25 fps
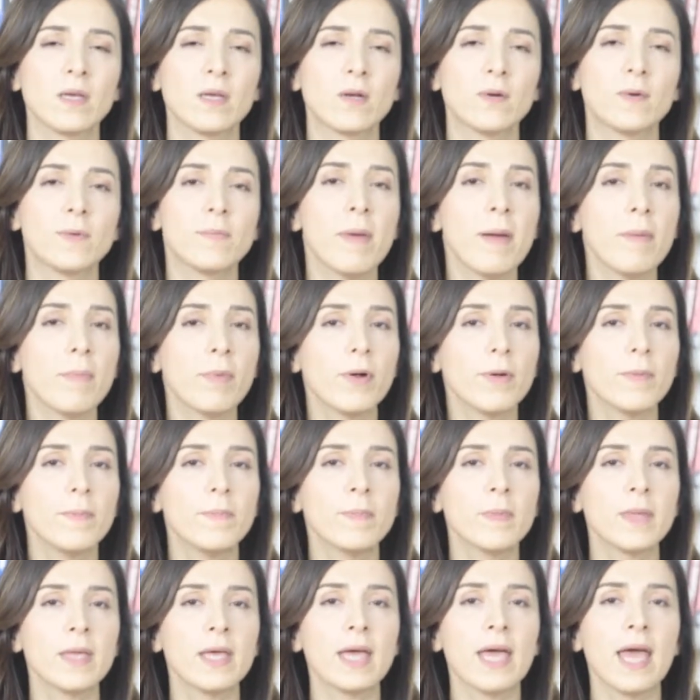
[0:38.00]
Remember,
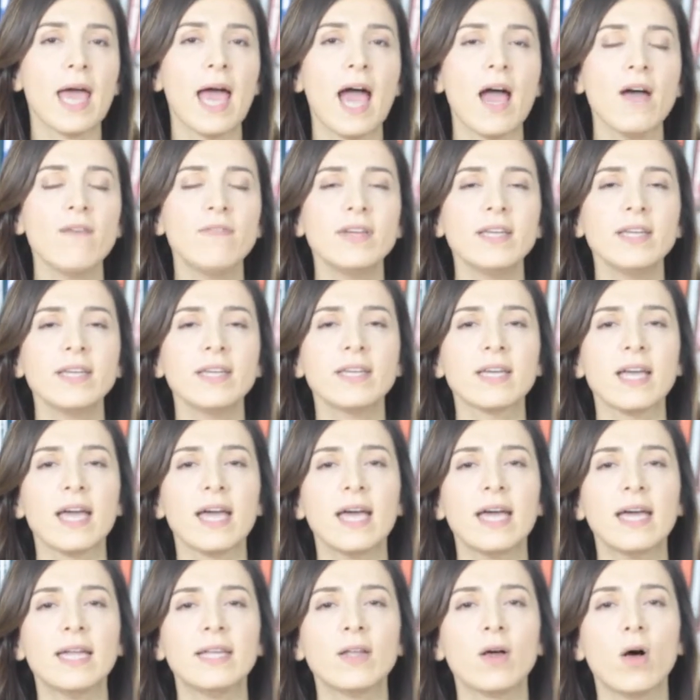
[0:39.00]
having
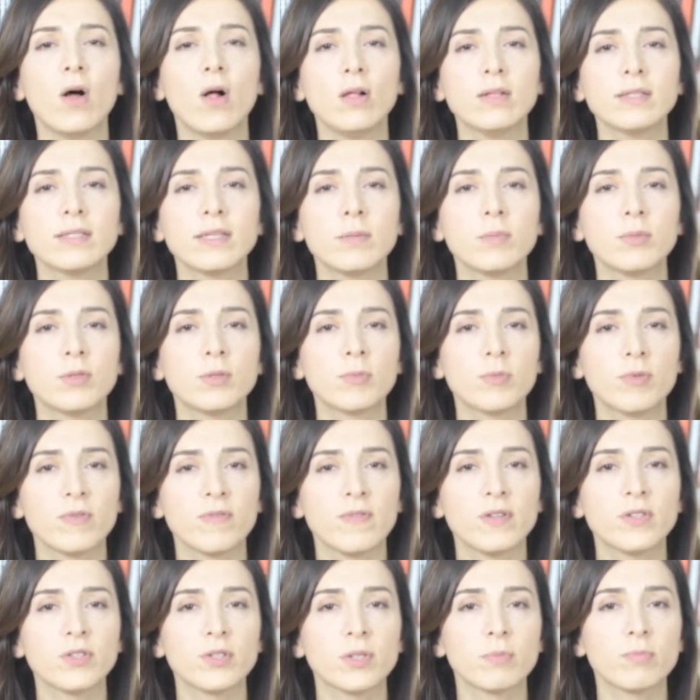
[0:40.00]
an Alzheimer's
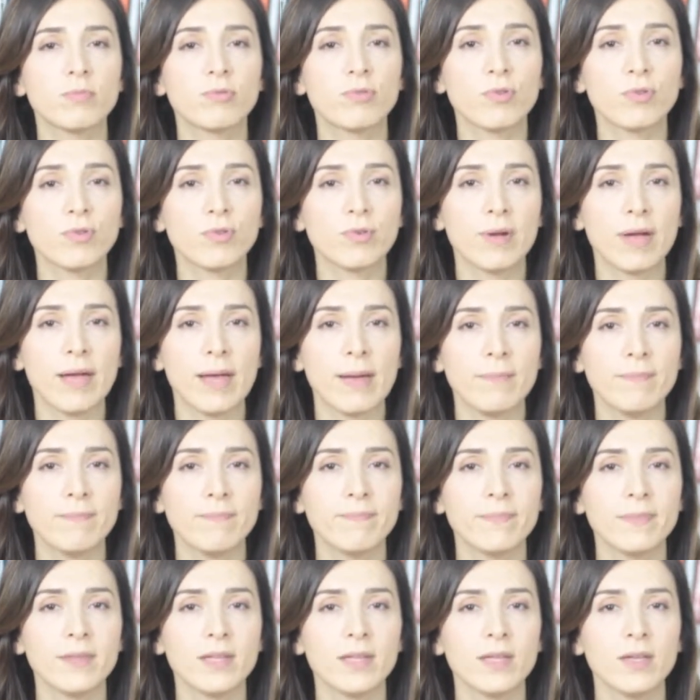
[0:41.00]
prevention program,
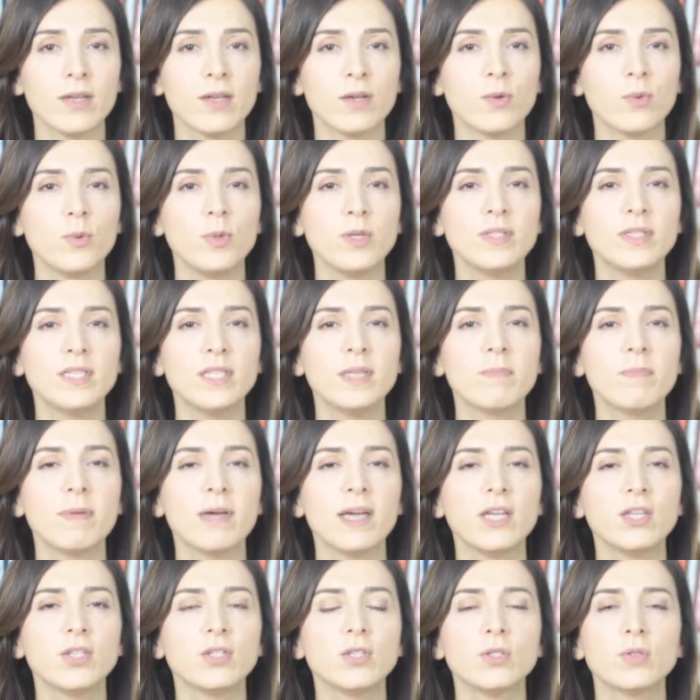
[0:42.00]
we see
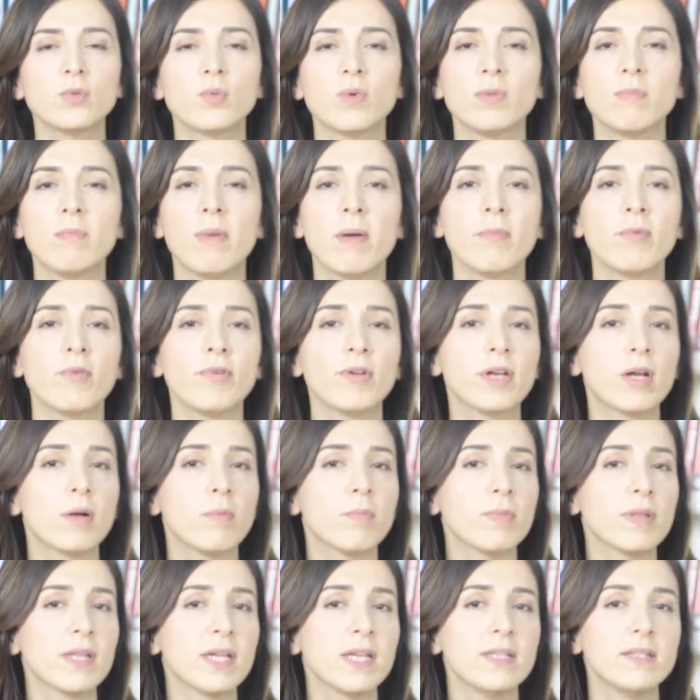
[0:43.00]
patients with memory
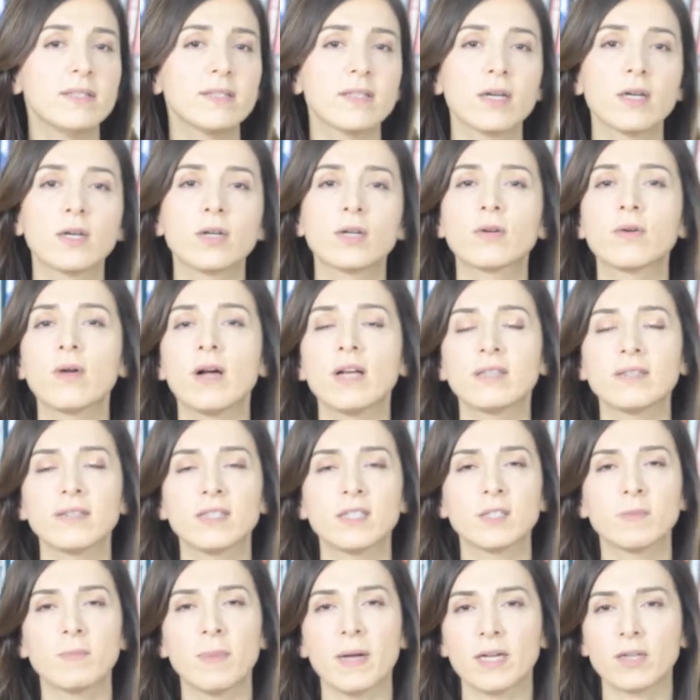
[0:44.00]
complaints across the
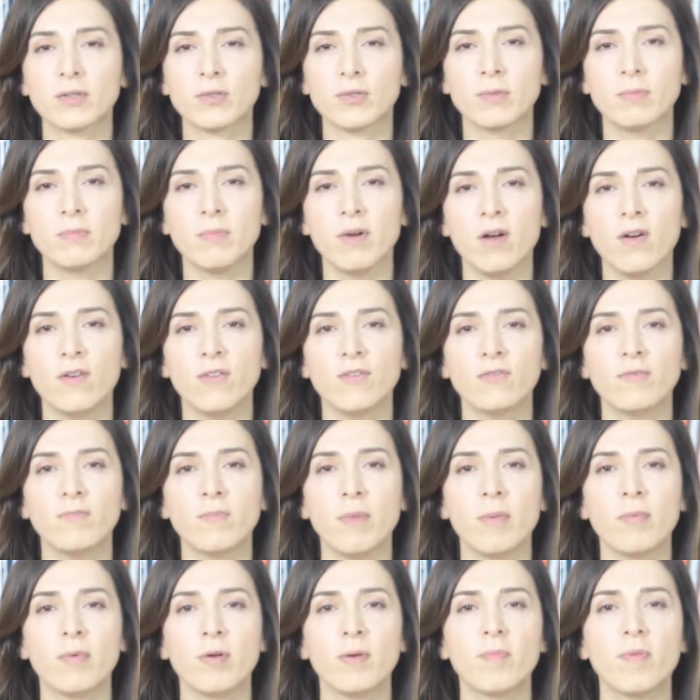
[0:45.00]
spectrum of
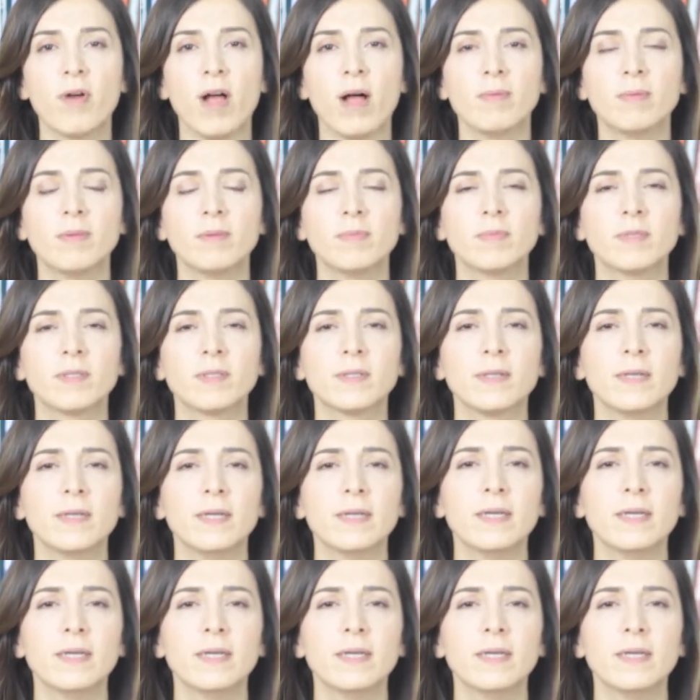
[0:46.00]
memory problems.